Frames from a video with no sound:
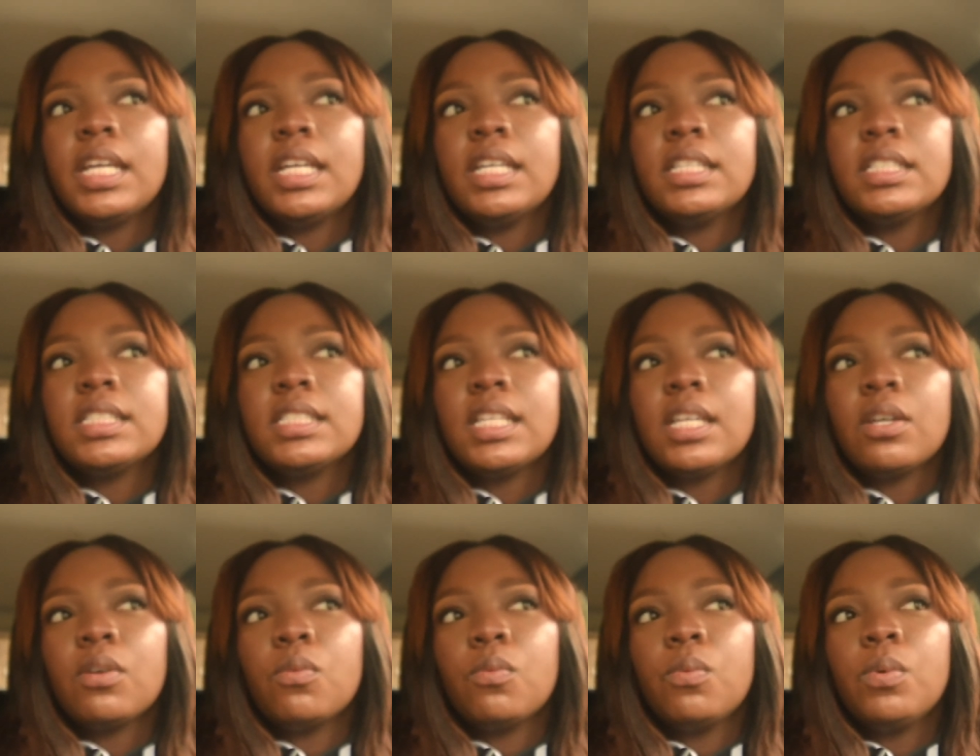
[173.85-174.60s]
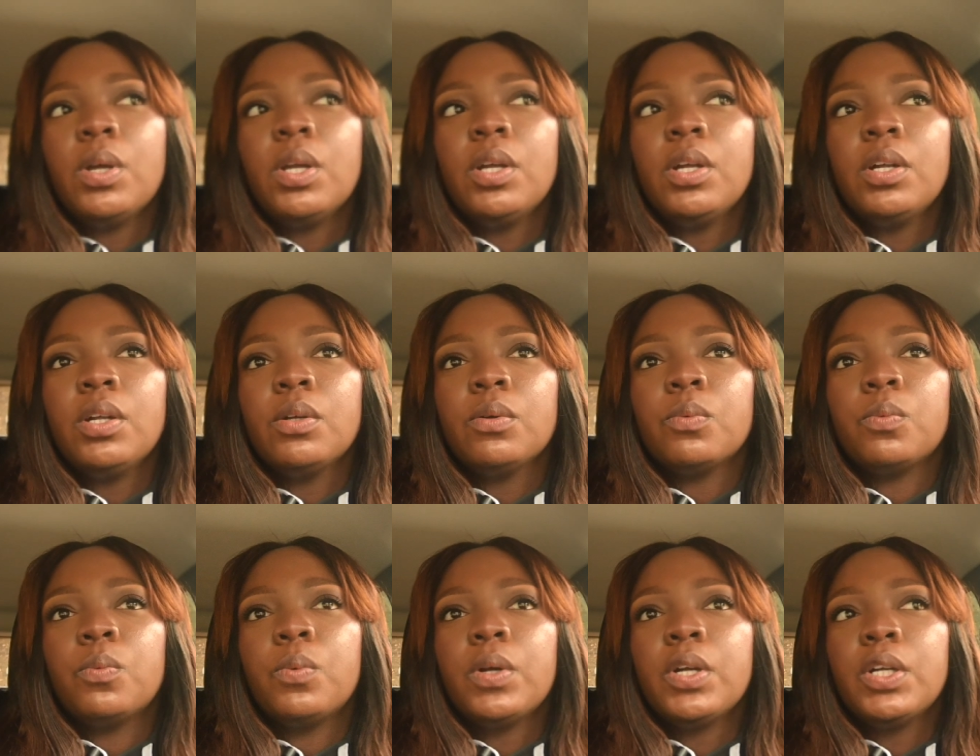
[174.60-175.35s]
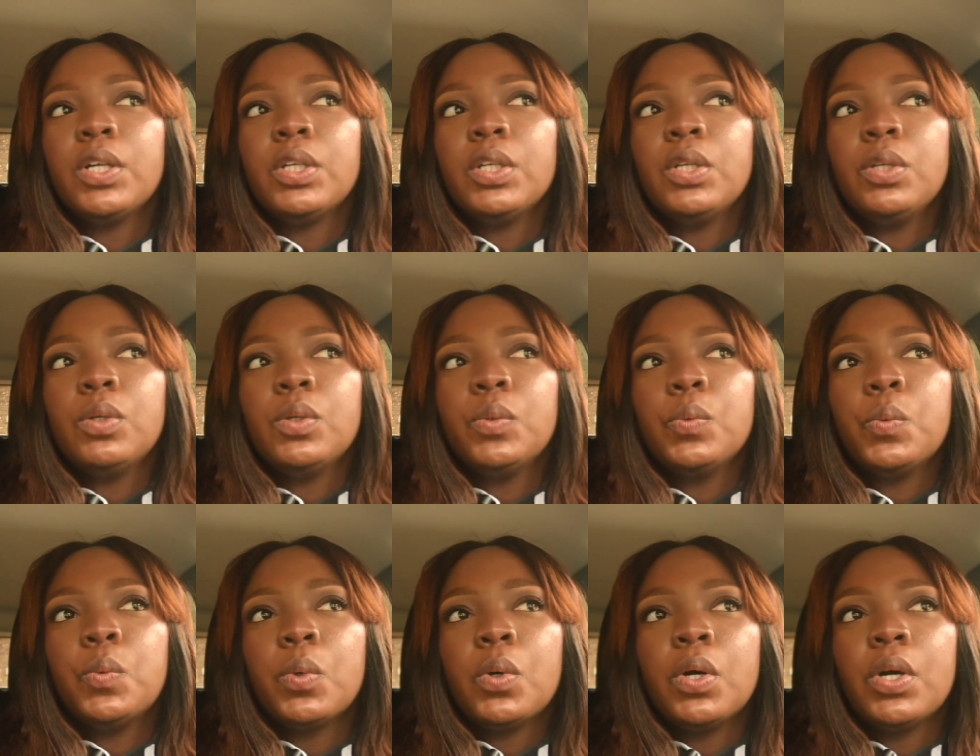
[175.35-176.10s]
it's like where where do you
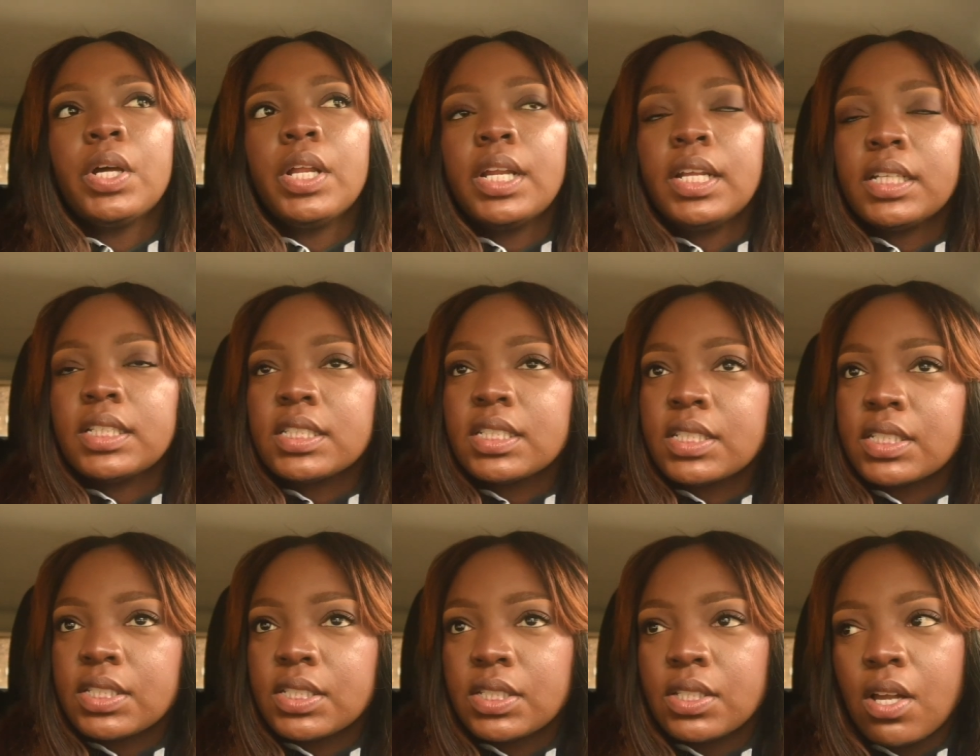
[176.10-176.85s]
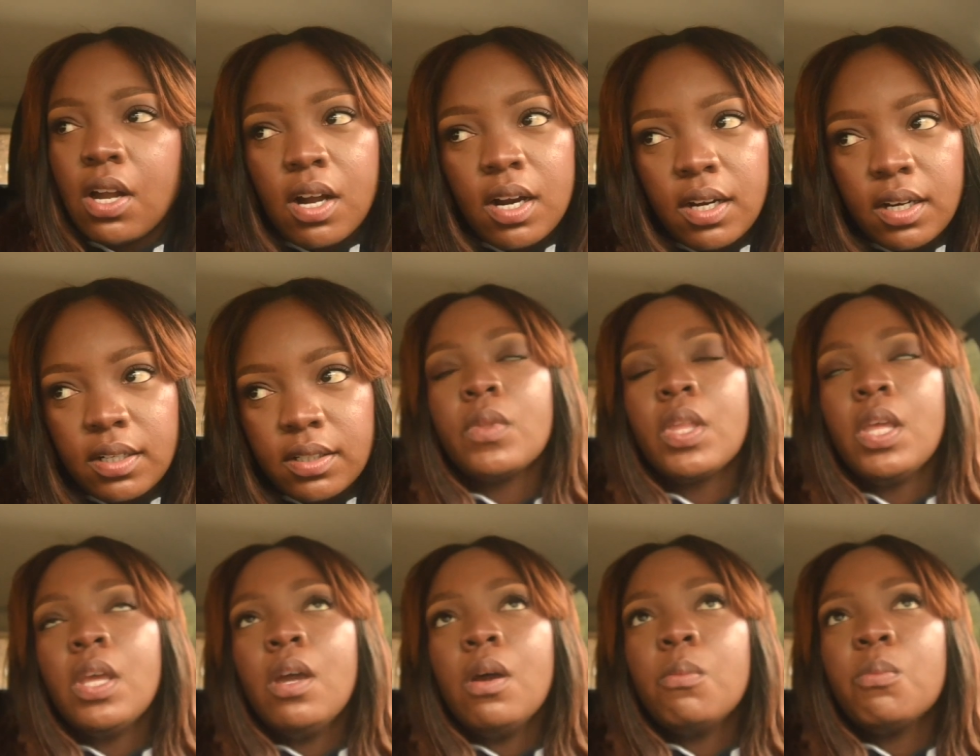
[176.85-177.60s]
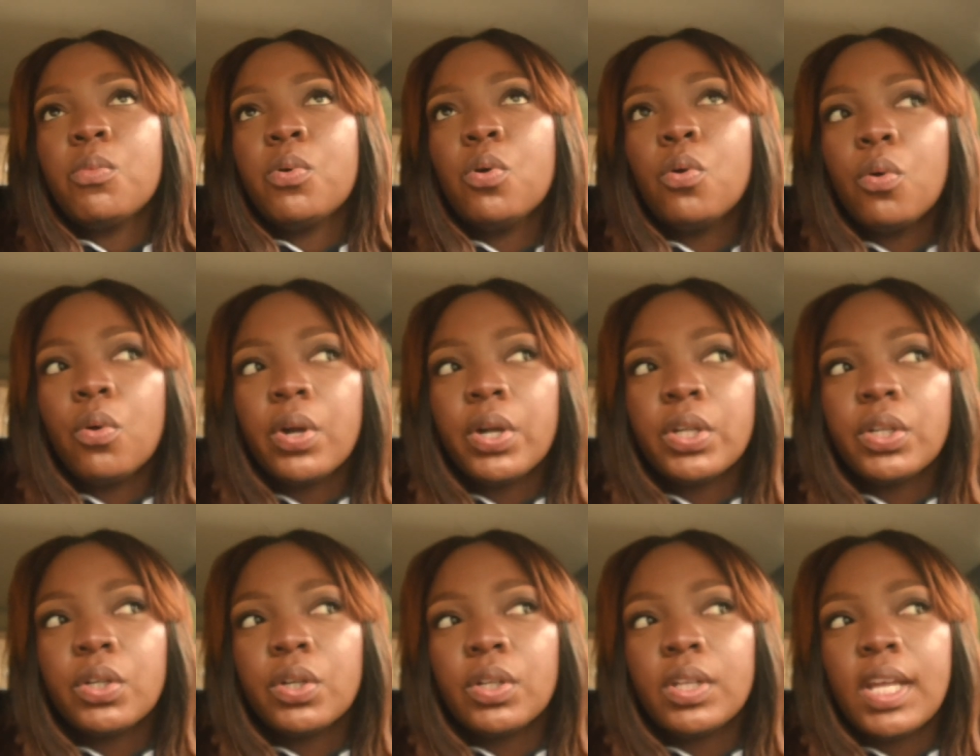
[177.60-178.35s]
want it to start
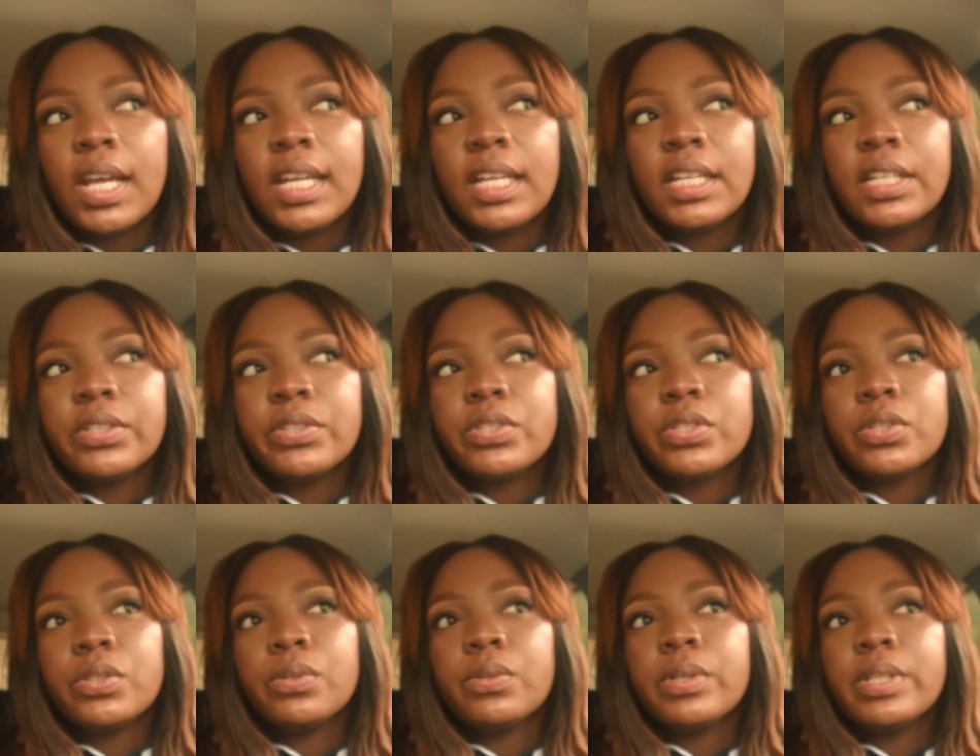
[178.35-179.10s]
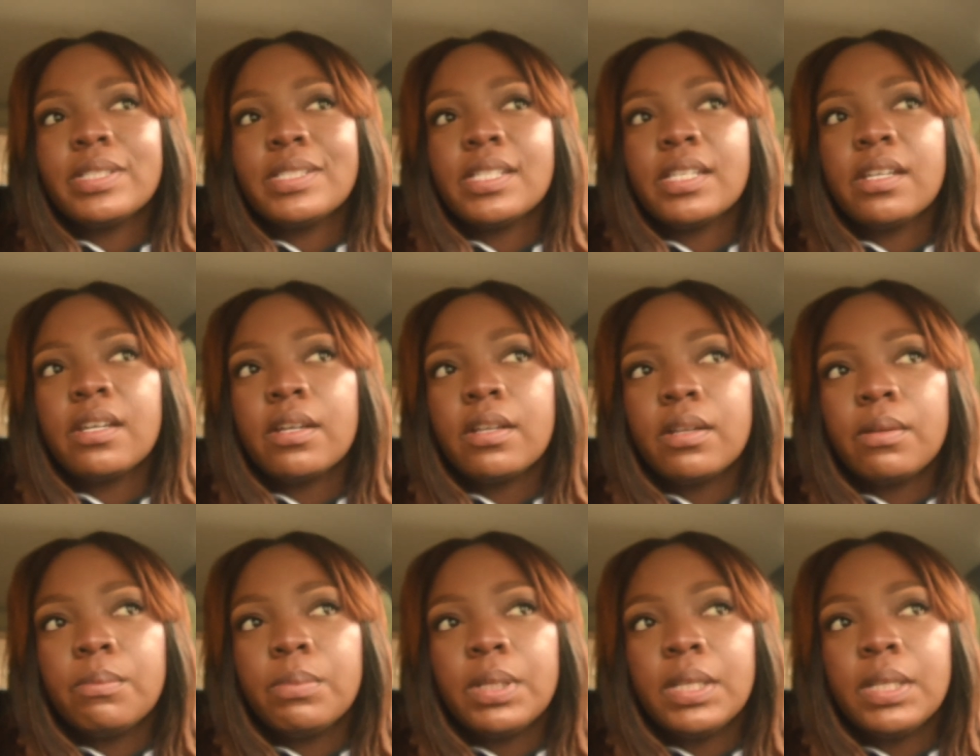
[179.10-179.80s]
pouring your light into? Is it going to